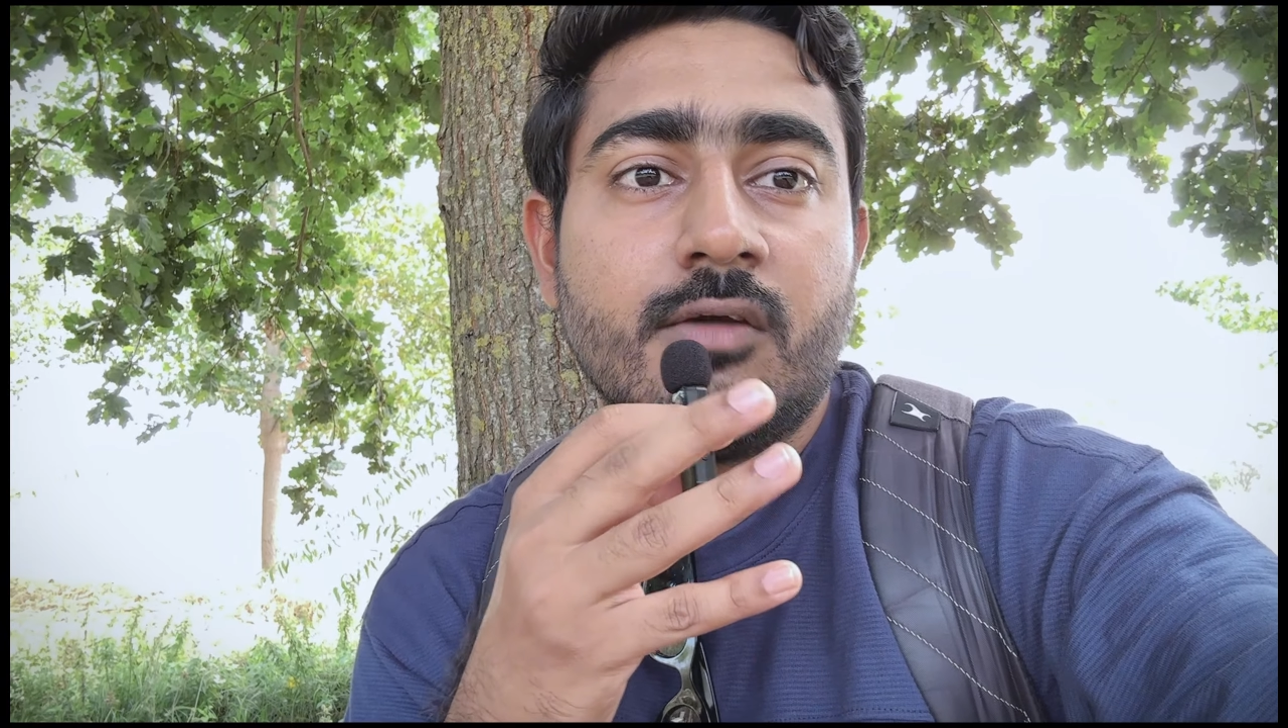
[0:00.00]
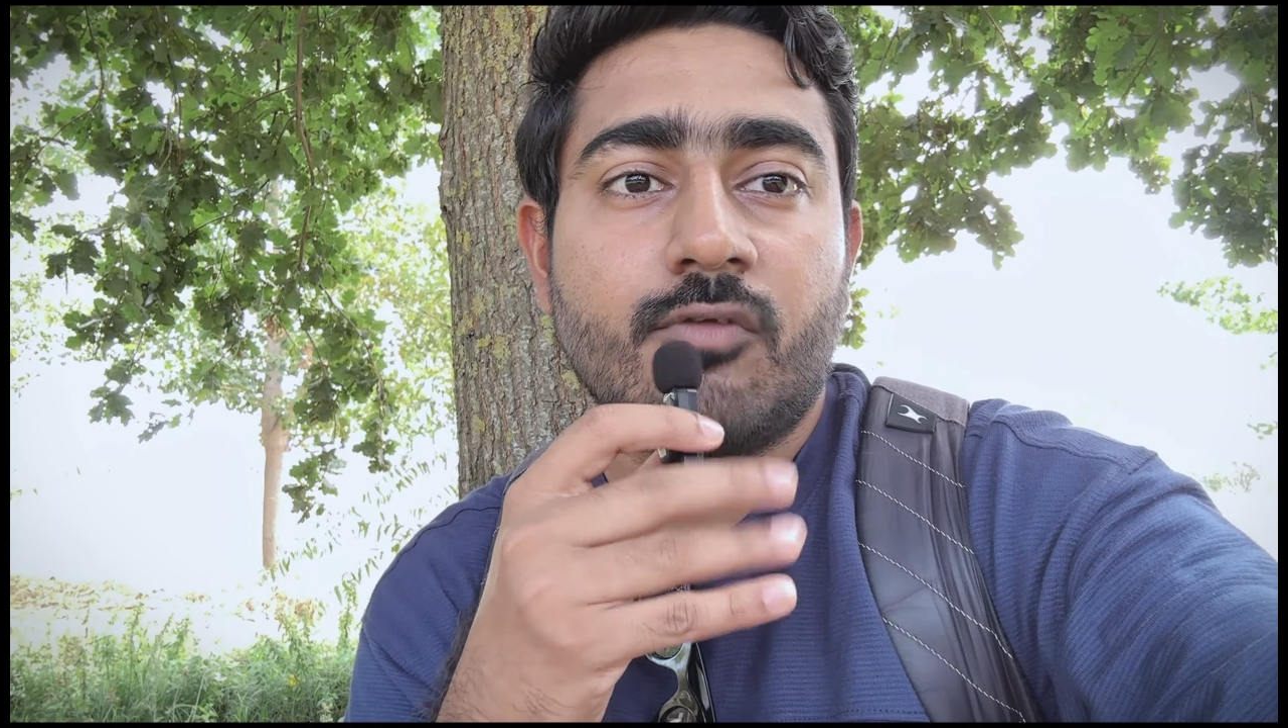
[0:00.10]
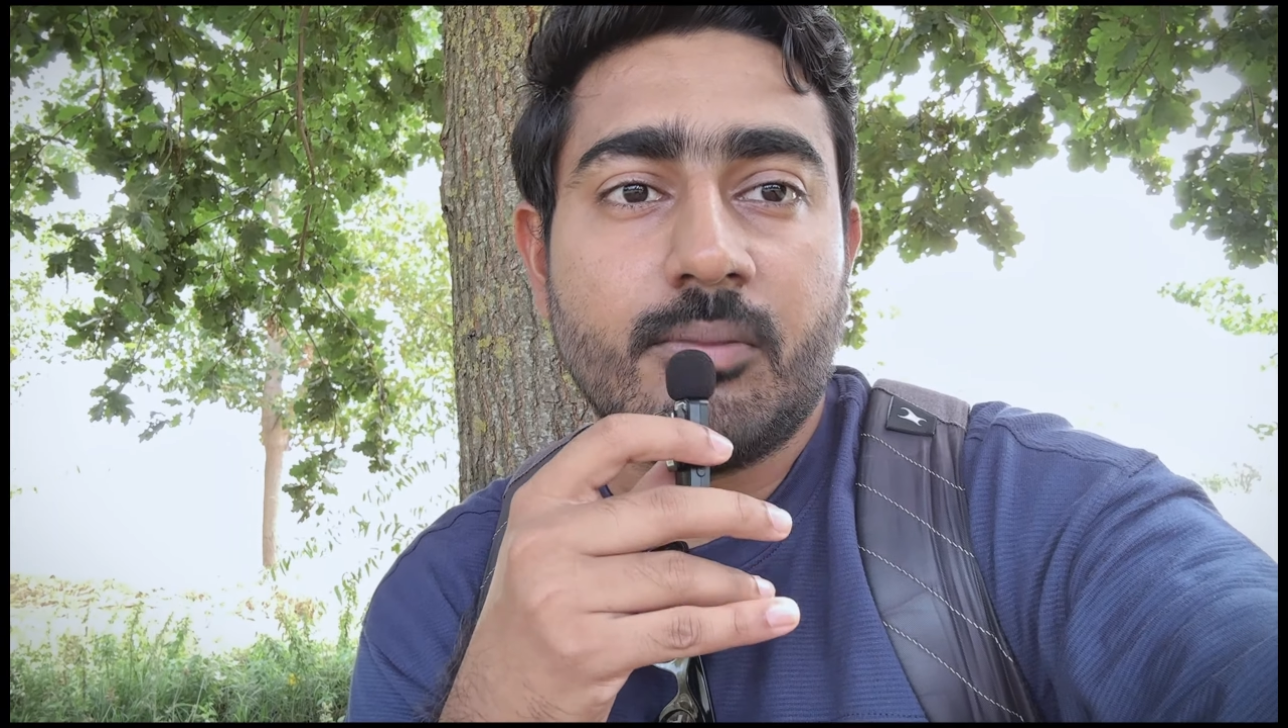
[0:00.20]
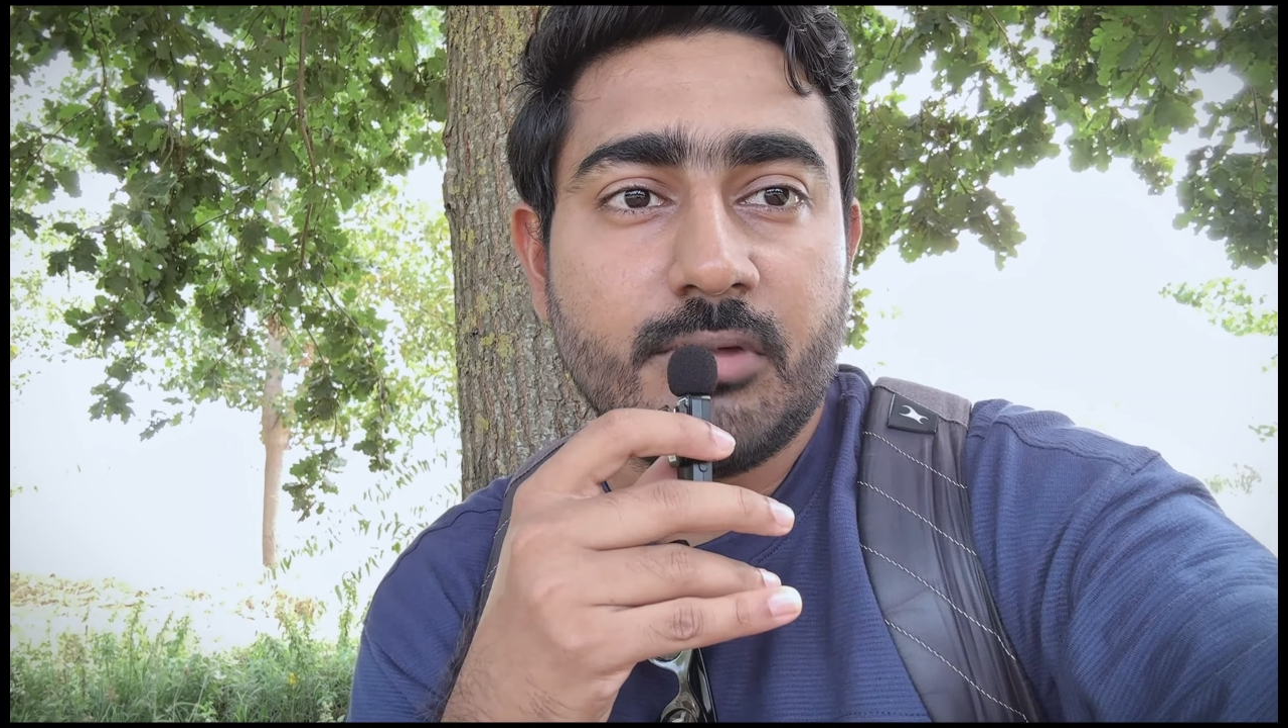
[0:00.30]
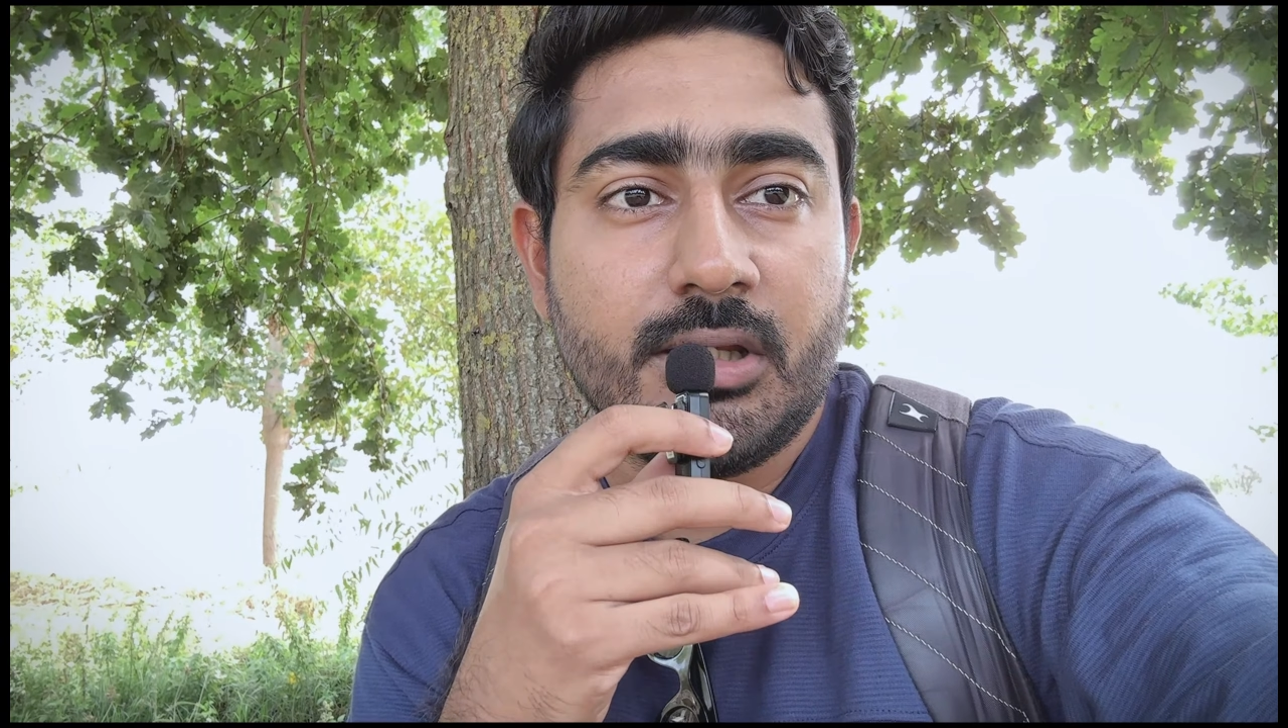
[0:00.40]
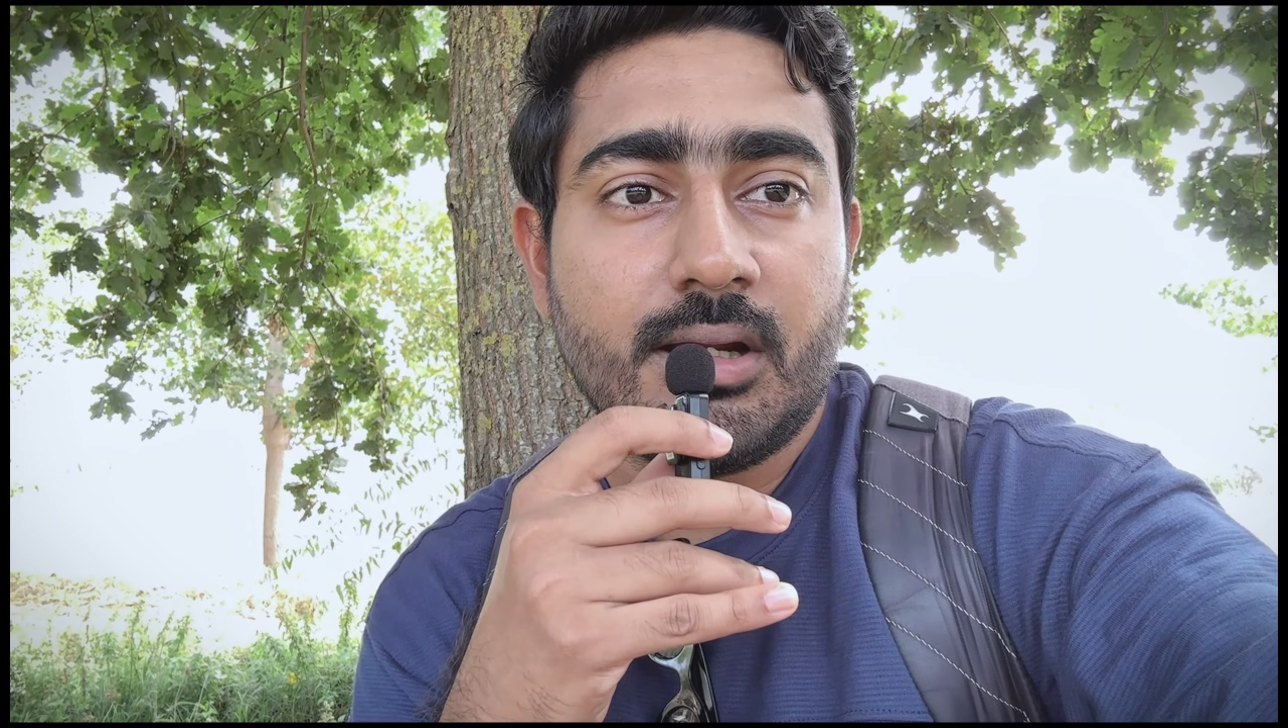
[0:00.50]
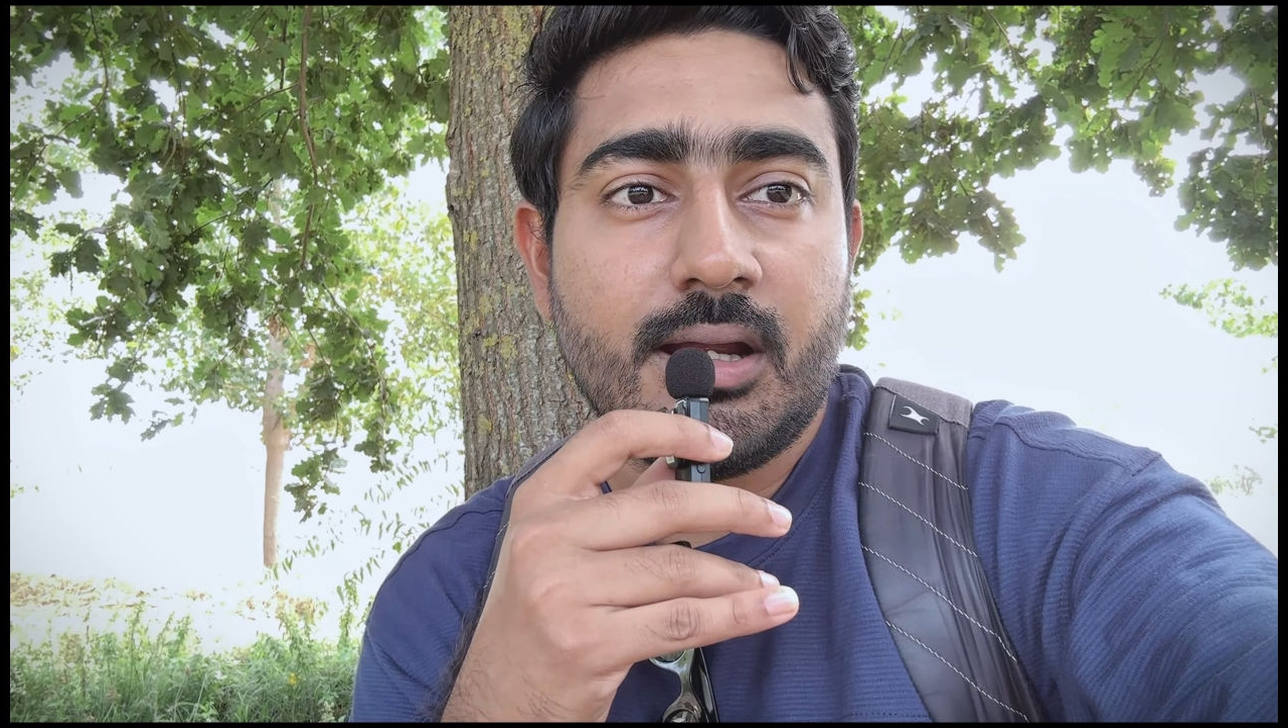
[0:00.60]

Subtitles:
from their